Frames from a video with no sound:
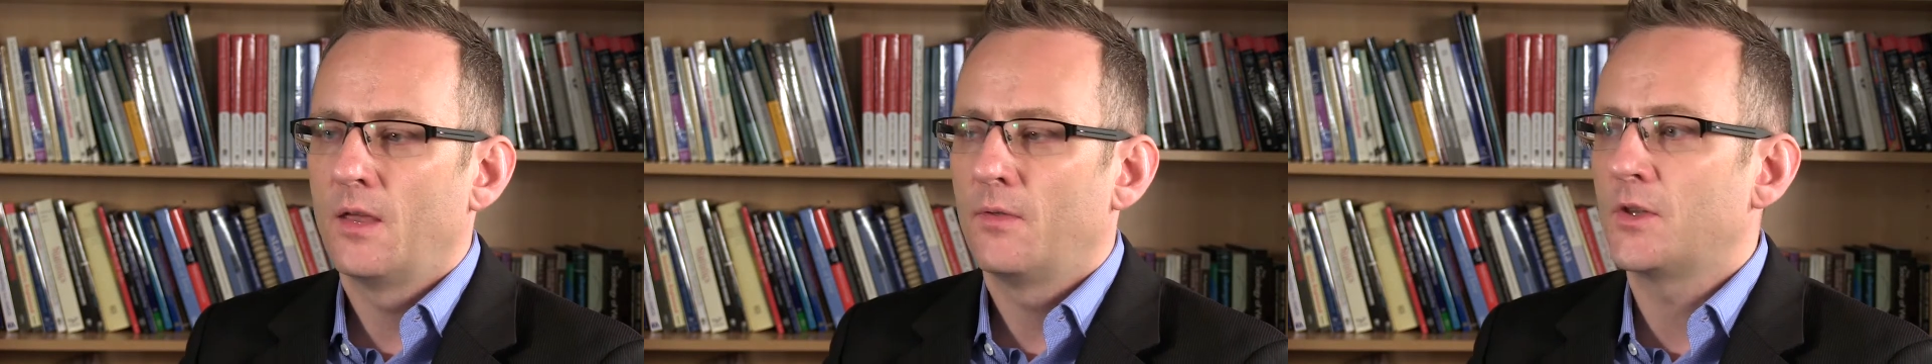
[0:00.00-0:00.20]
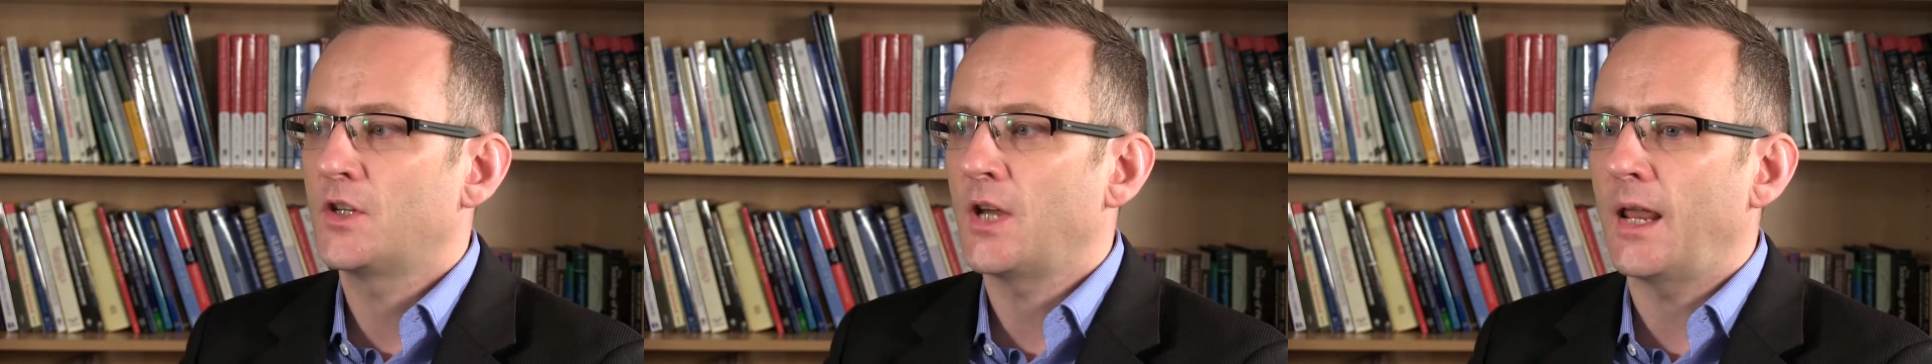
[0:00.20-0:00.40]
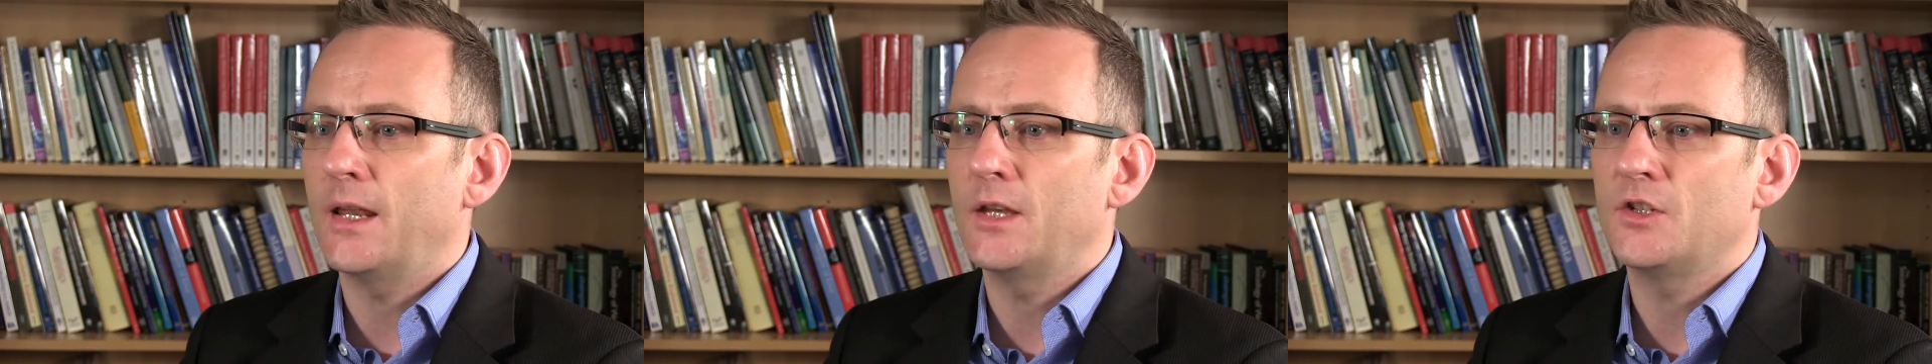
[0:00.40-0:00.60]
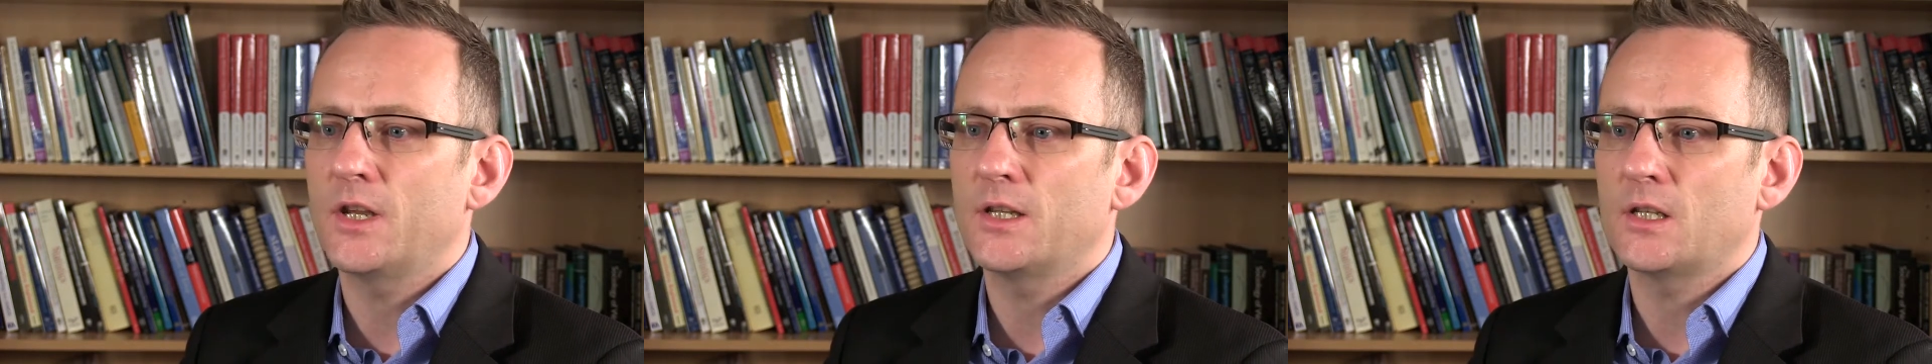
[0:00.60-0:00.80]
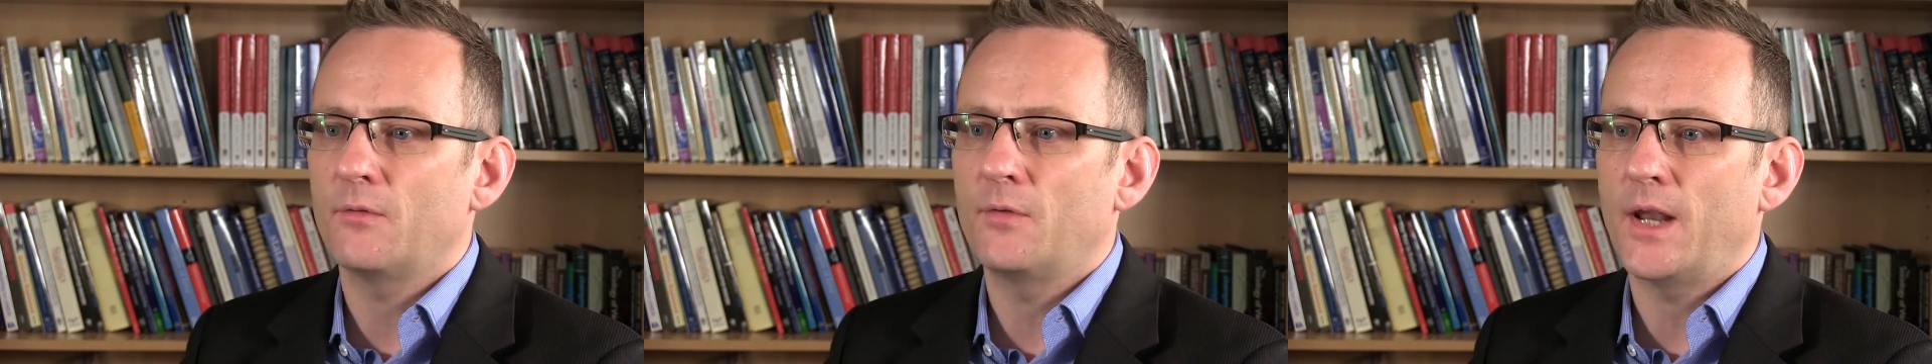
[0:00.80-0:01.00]
the
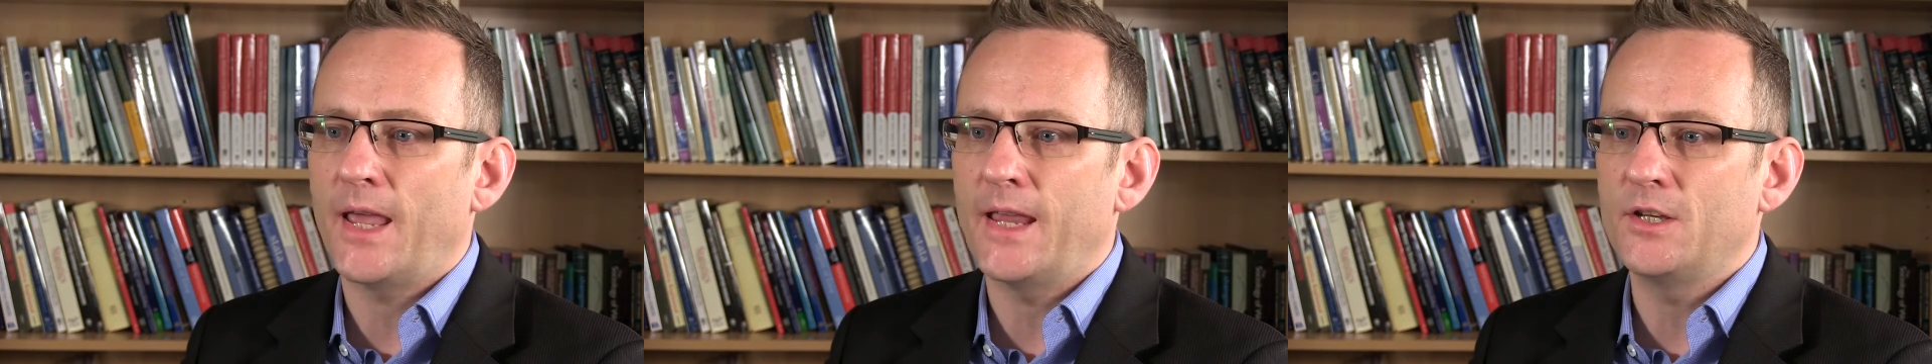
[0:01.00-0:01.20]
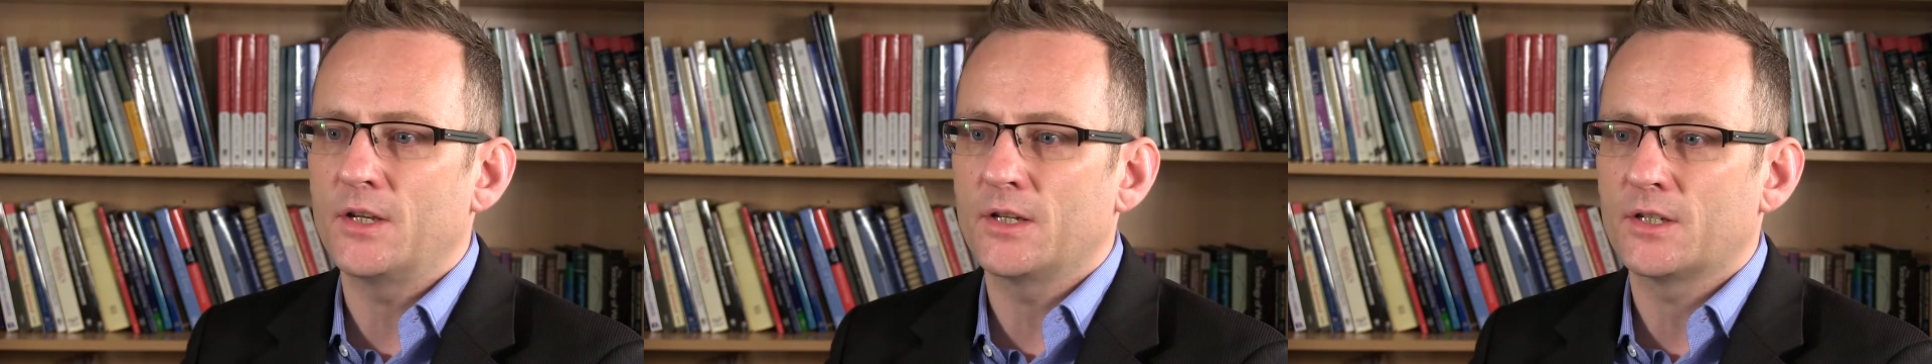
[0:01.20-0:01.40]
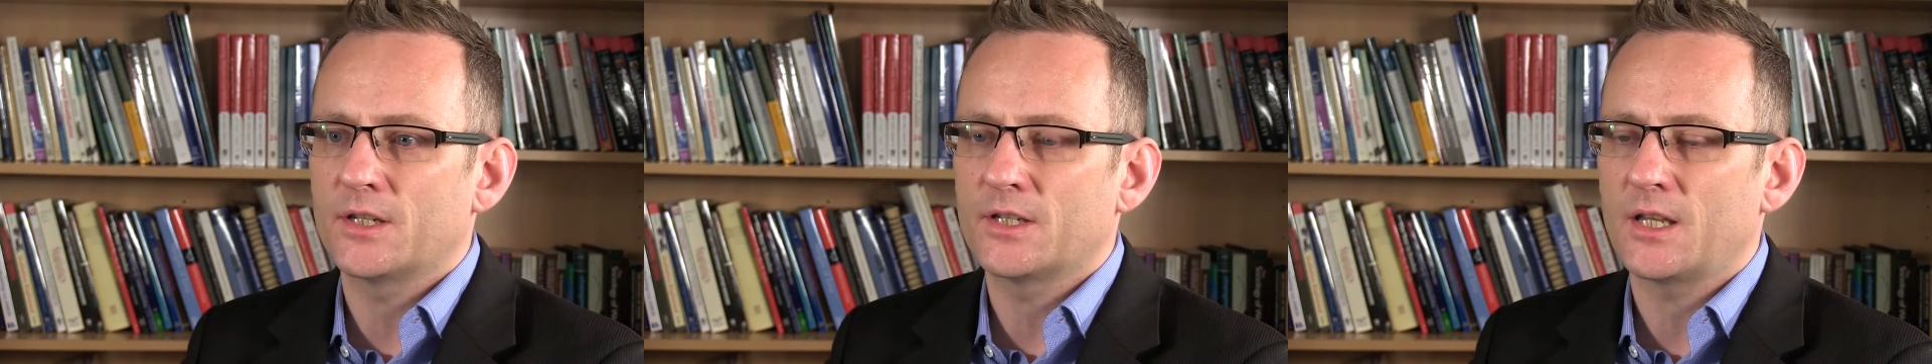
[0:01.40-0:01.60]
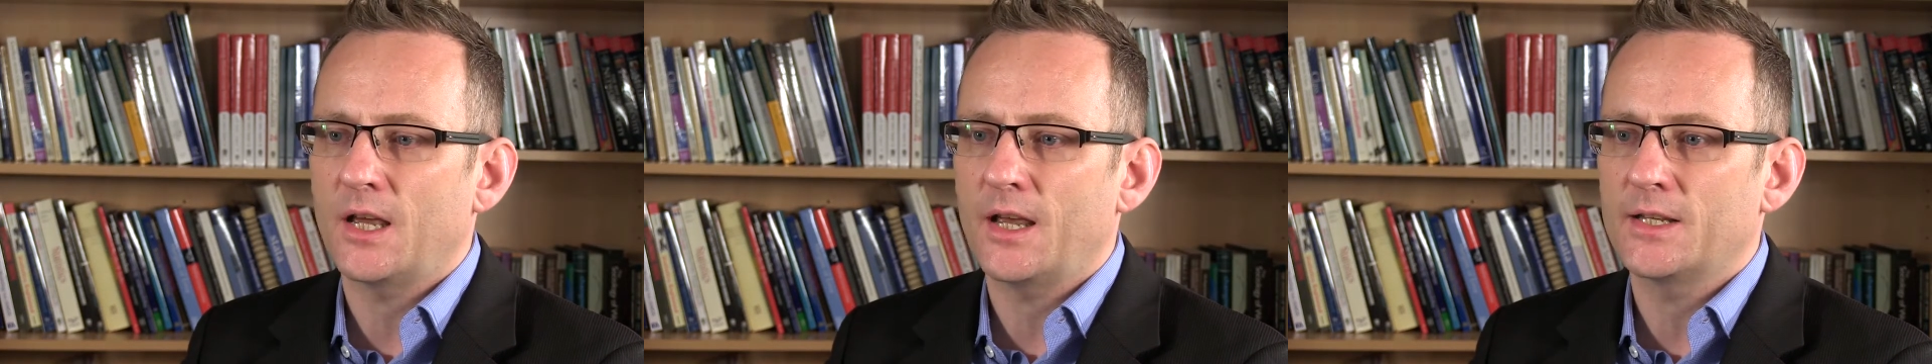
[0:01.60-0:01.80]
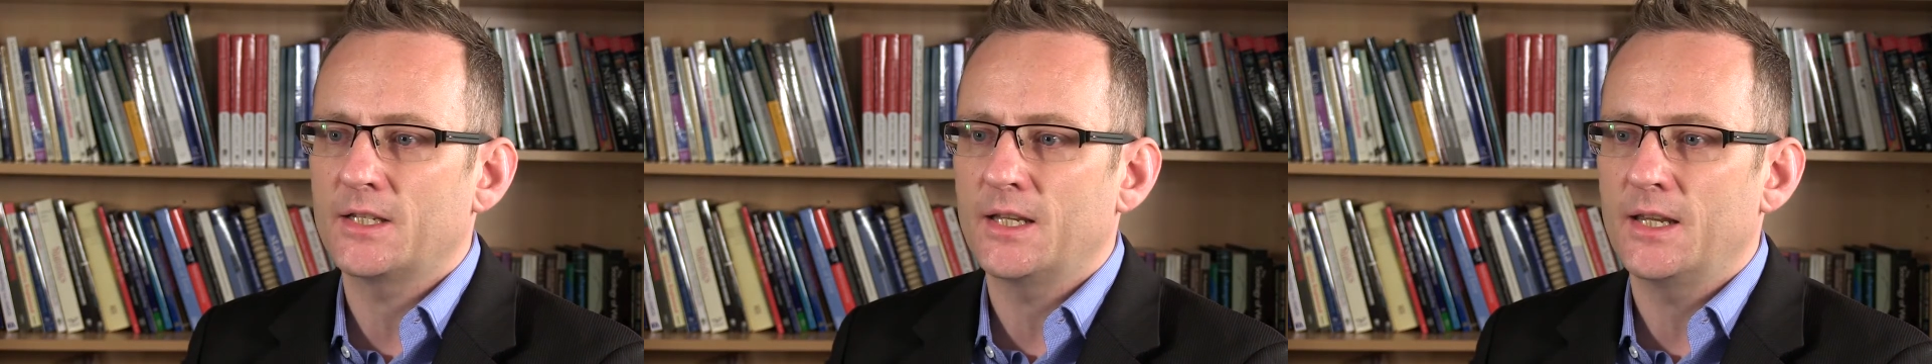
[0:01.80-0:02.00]
challenges of an ageing
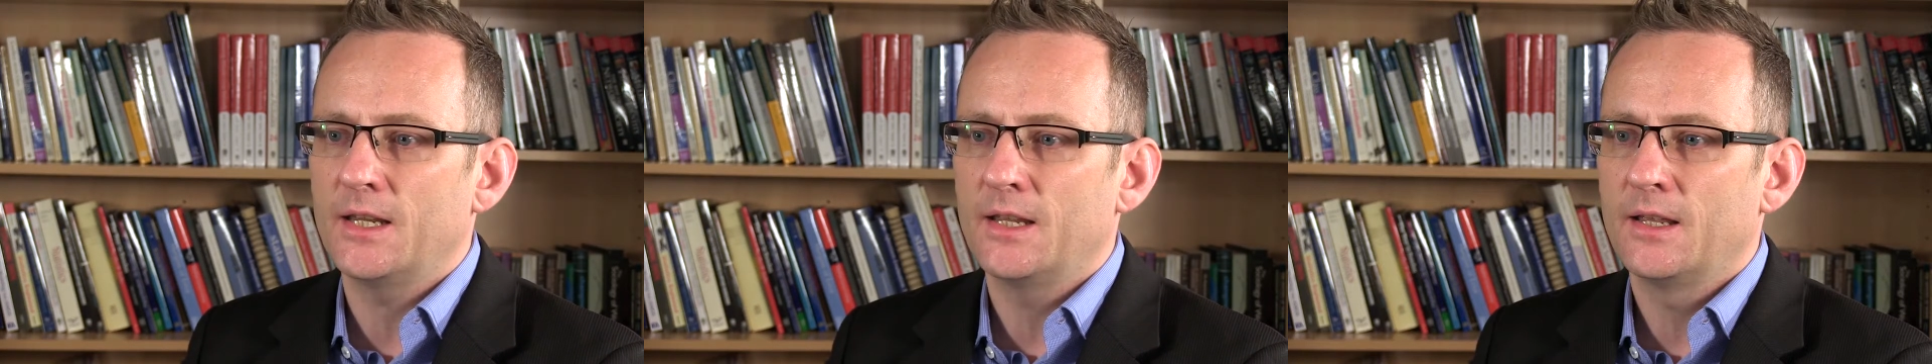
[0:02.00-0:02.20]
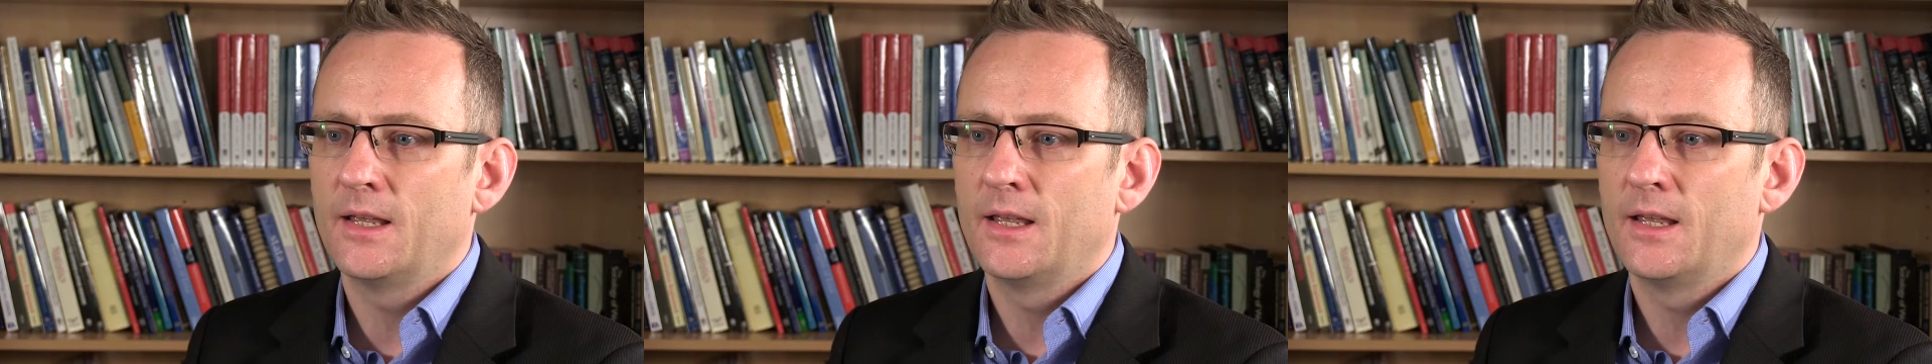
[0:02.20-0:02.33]
society,